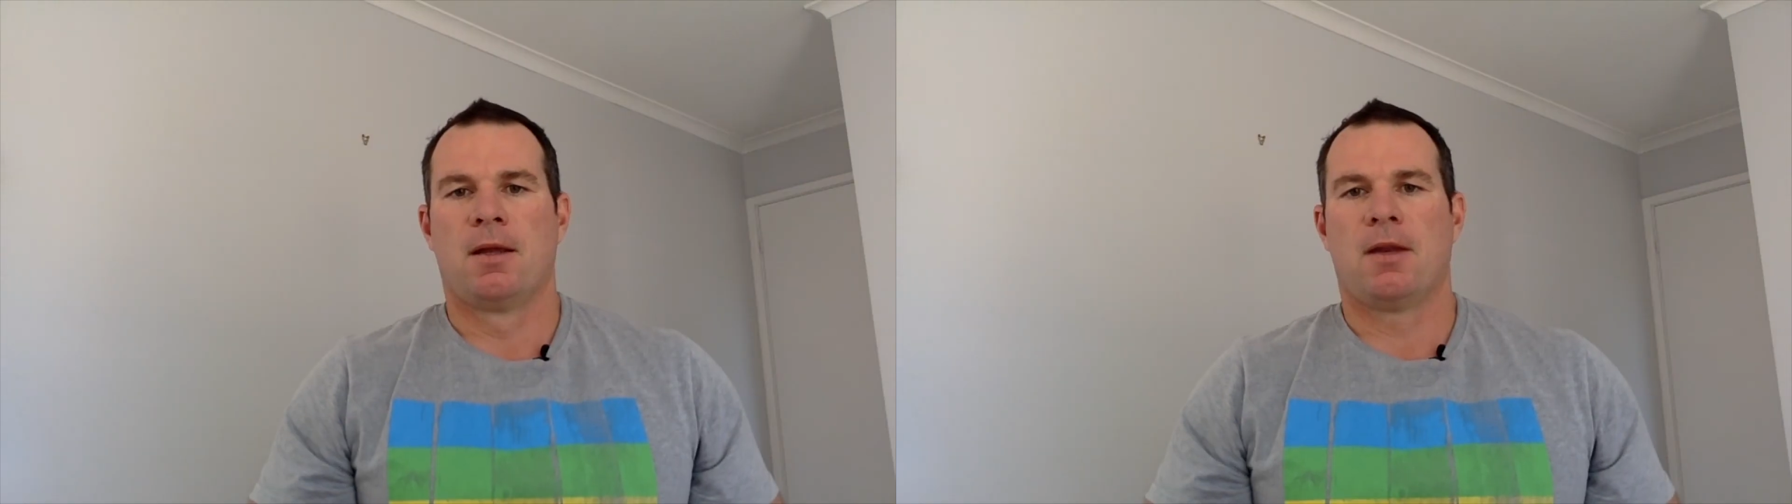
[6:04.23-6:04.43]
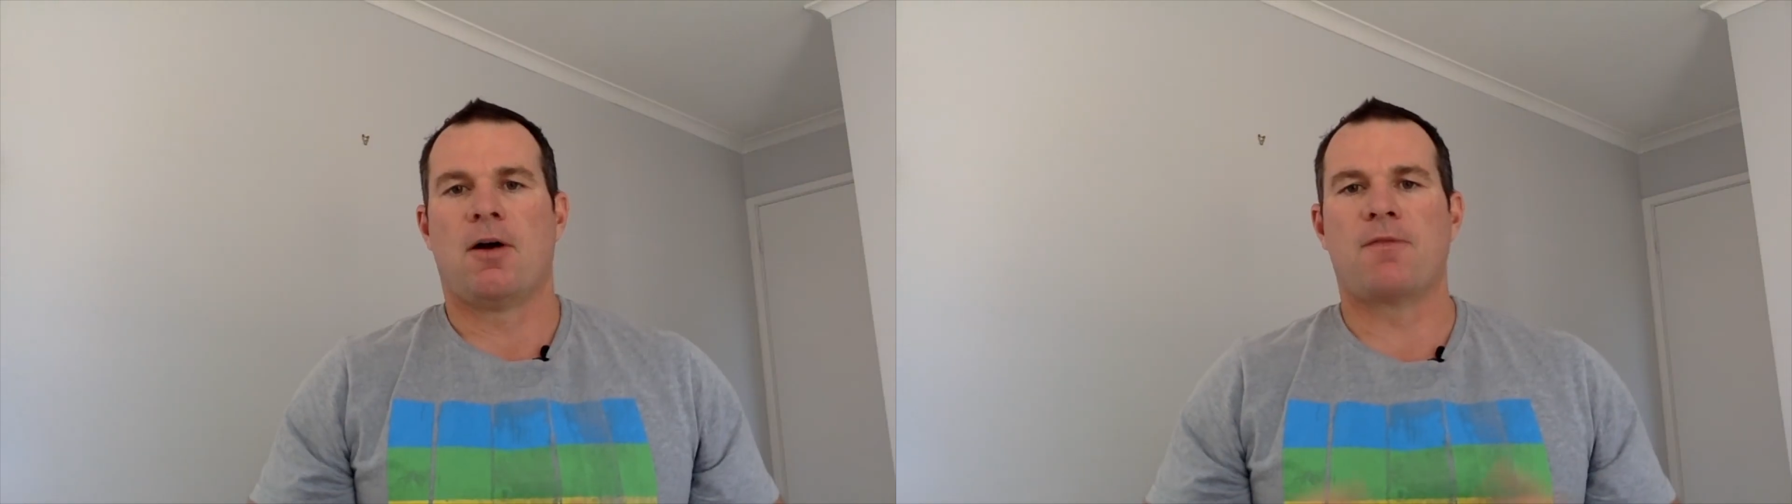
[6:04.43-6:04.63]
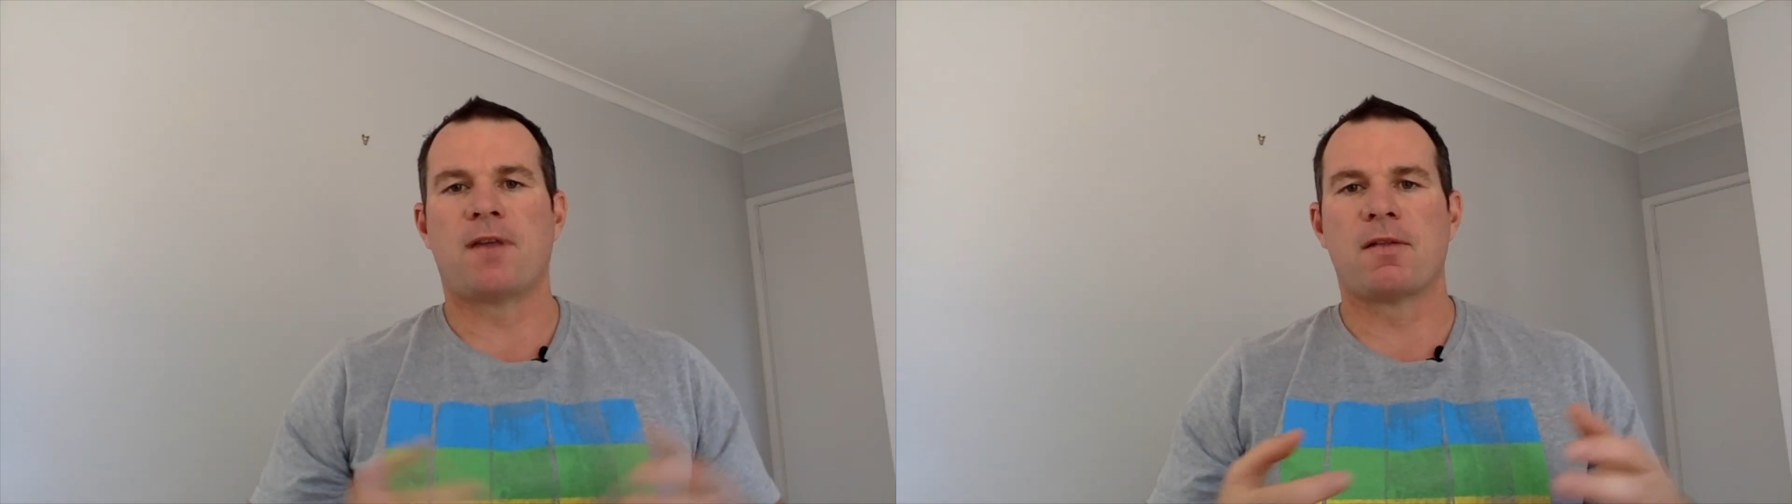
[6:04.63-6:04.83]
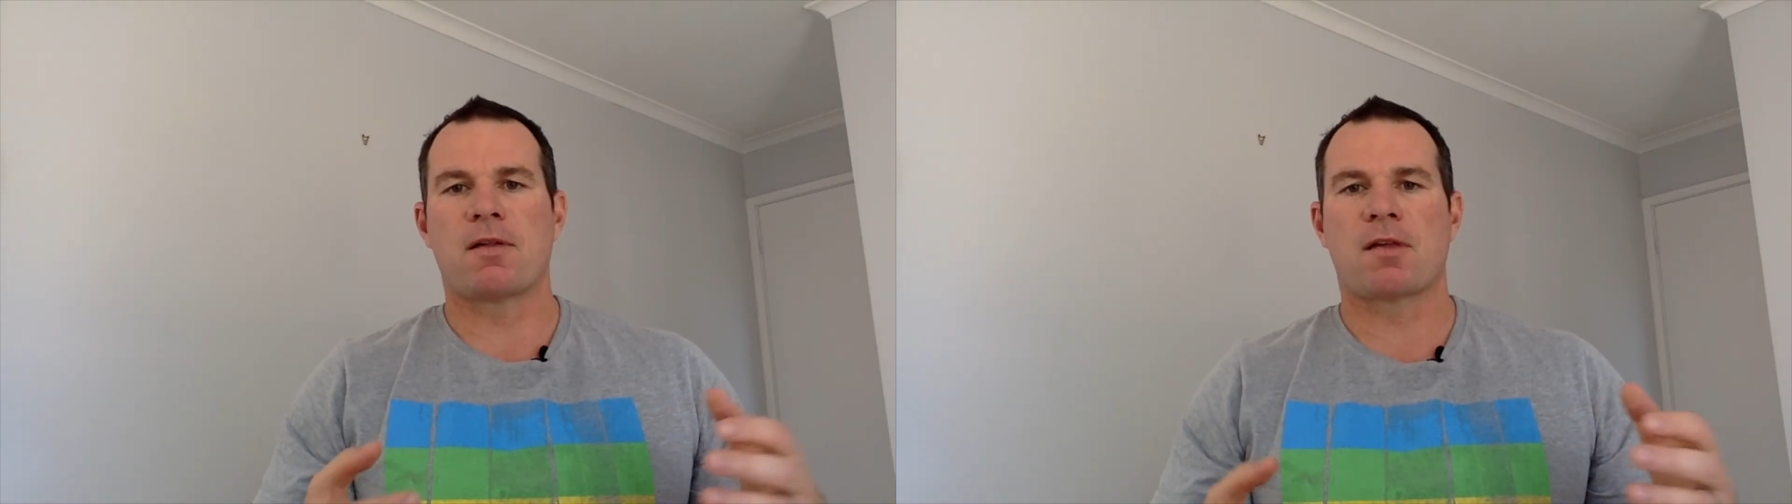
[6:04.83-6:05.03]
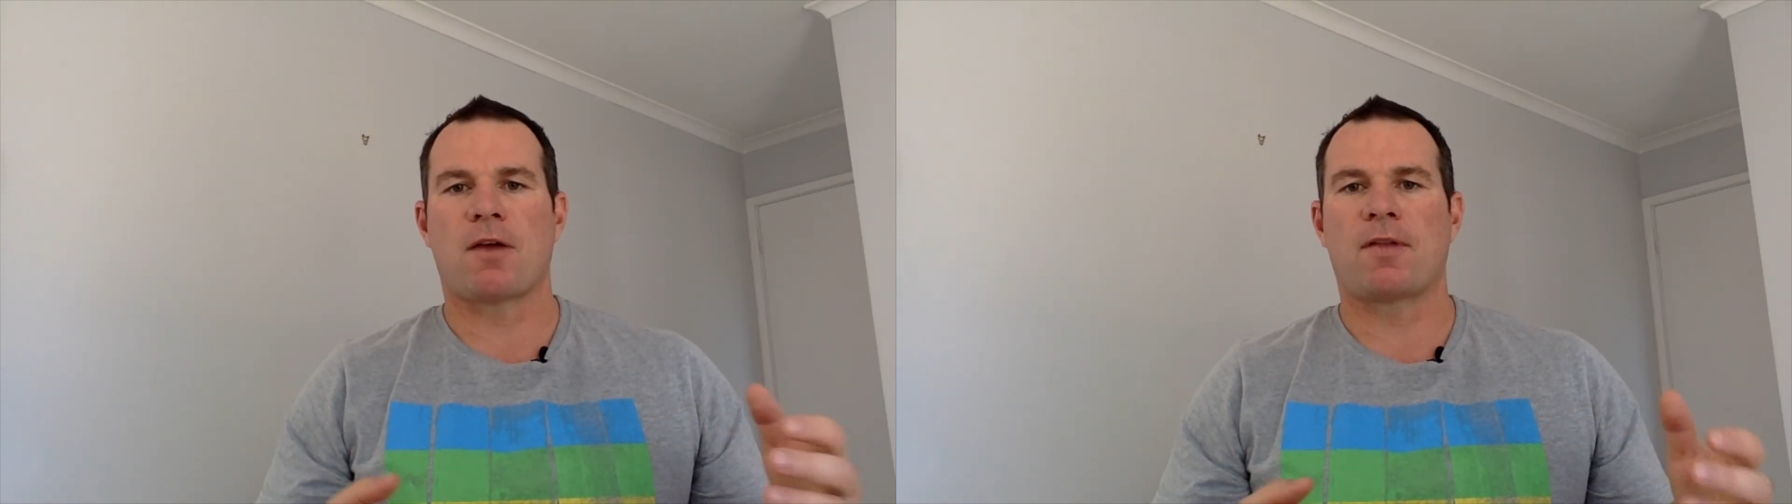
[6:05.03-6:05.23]
Now, I've done
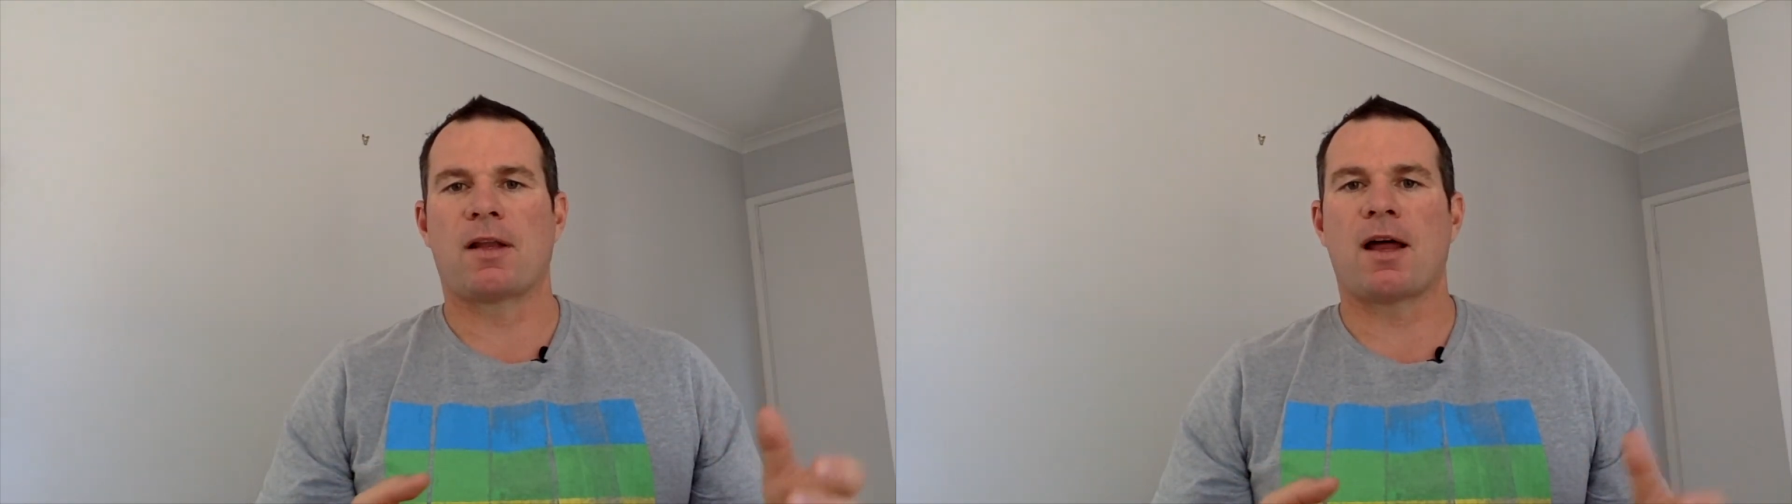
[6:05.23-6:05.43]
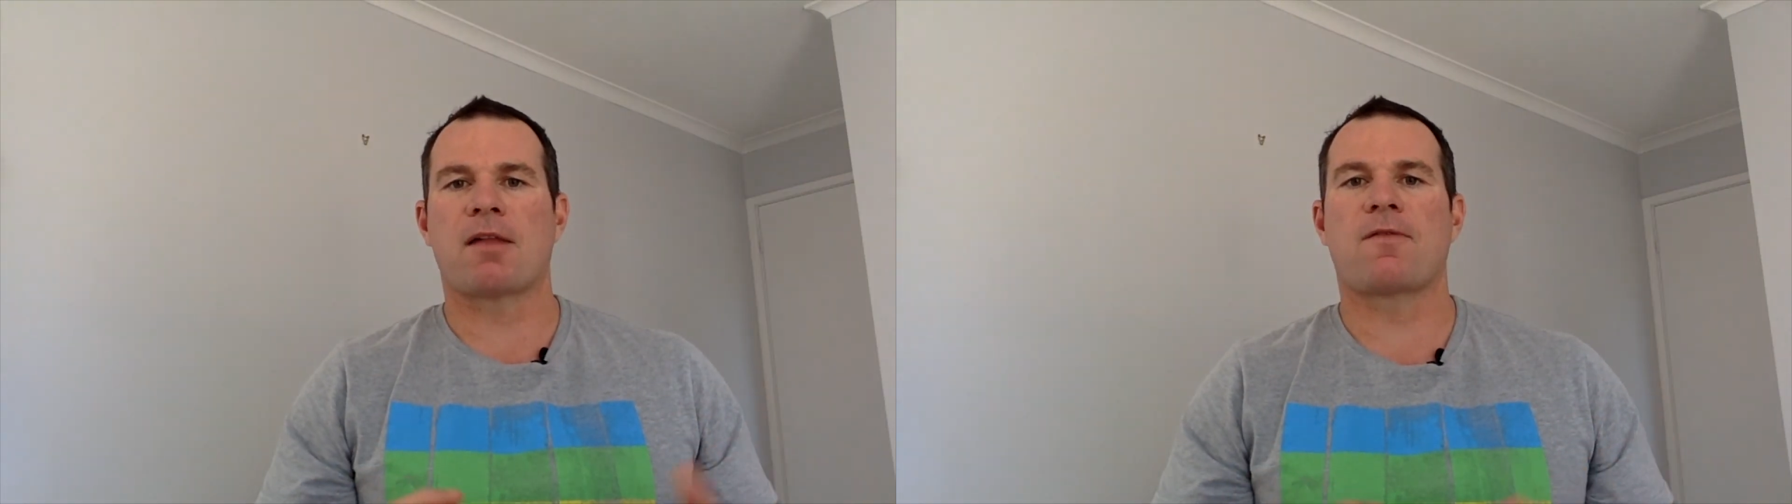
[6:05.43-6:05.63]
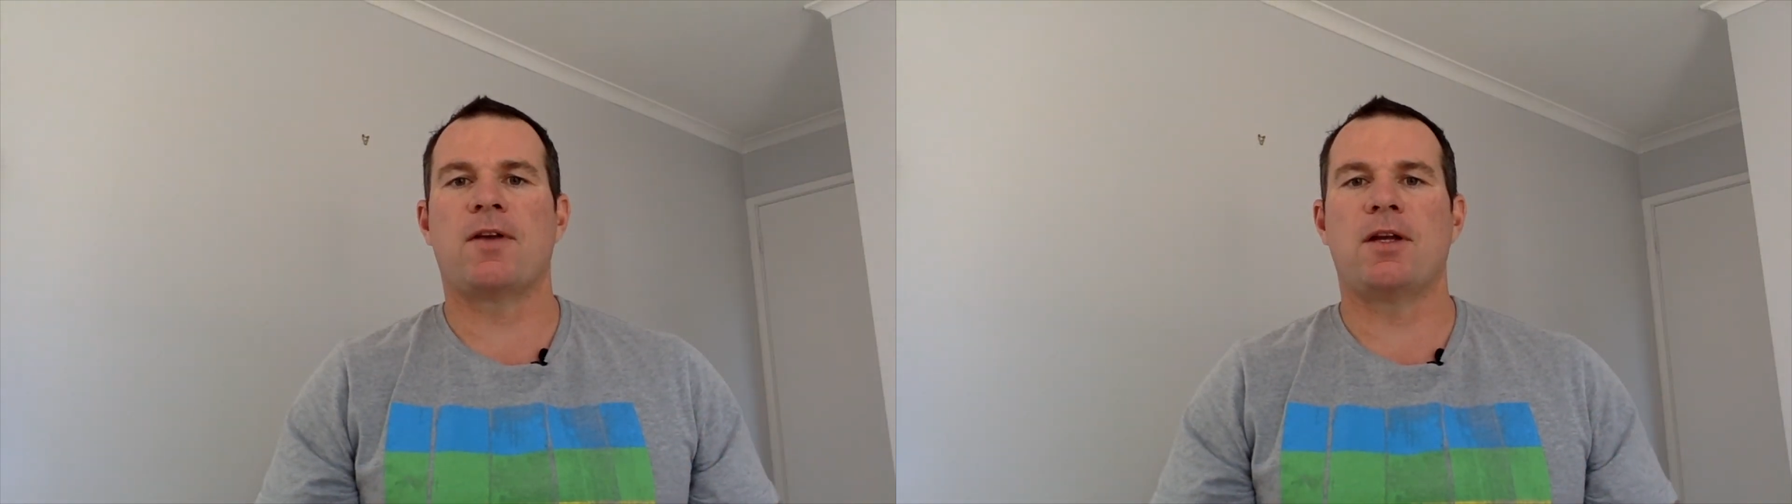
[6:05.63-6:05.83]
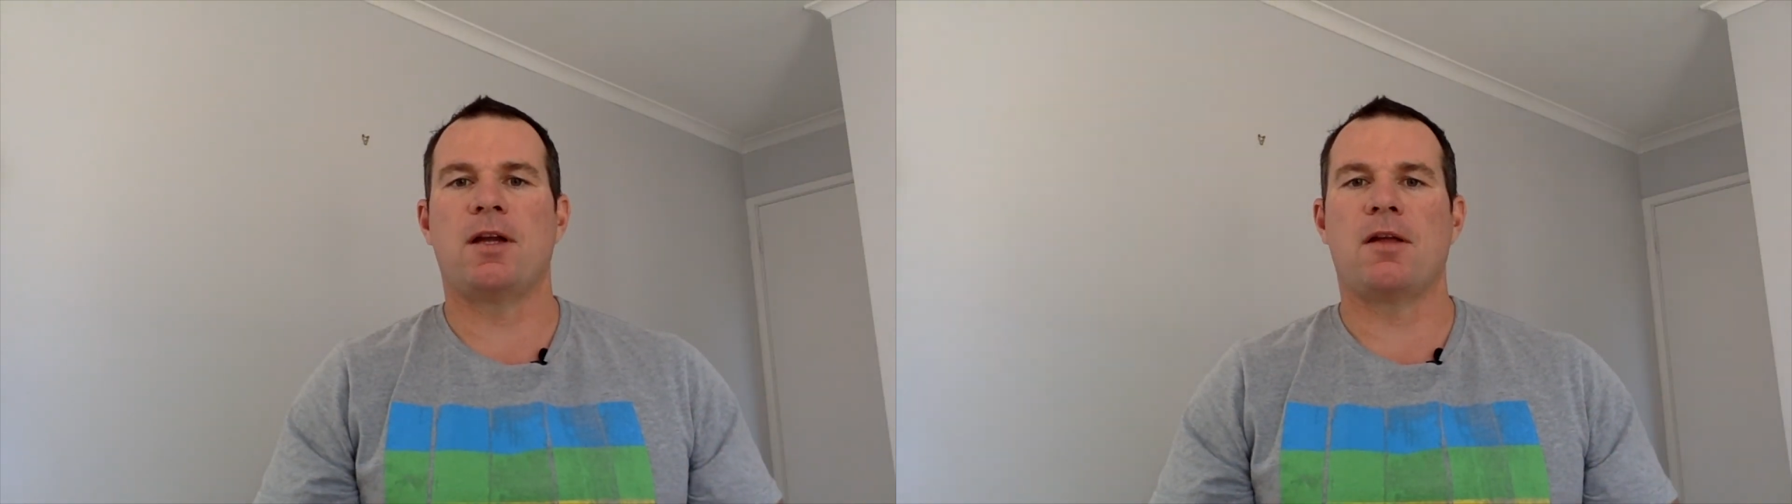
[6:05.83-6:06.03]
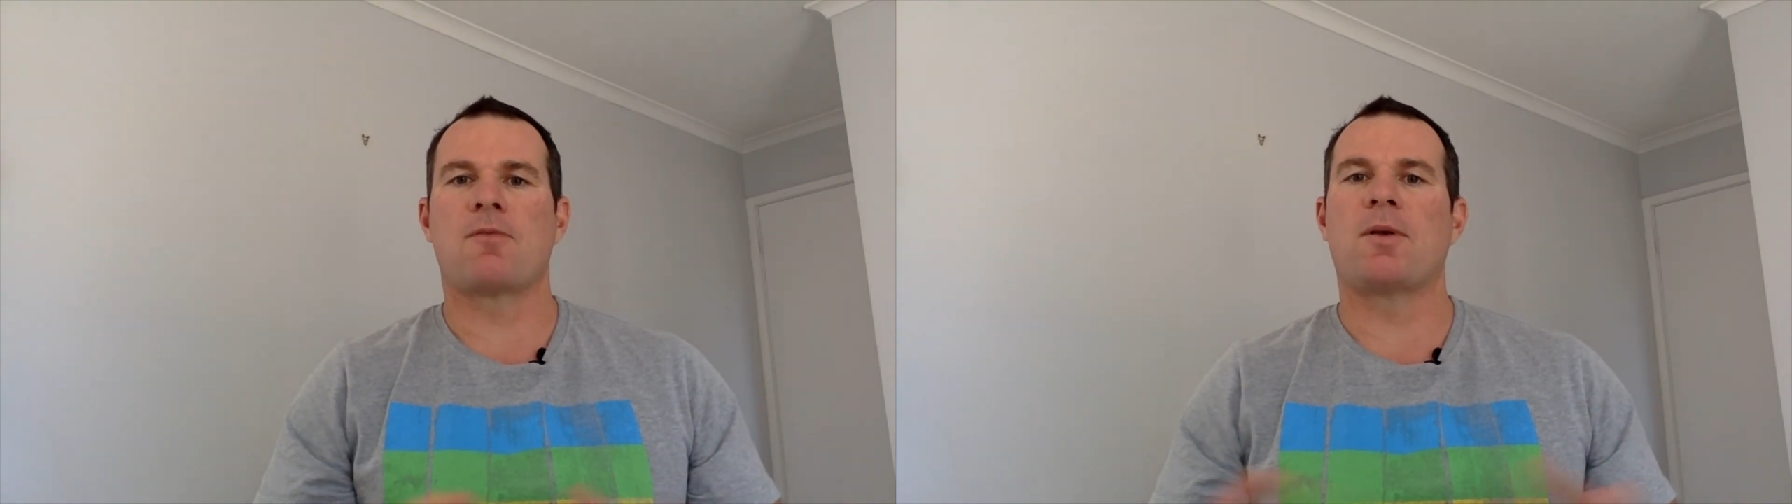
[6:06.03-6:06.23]
this over the last few years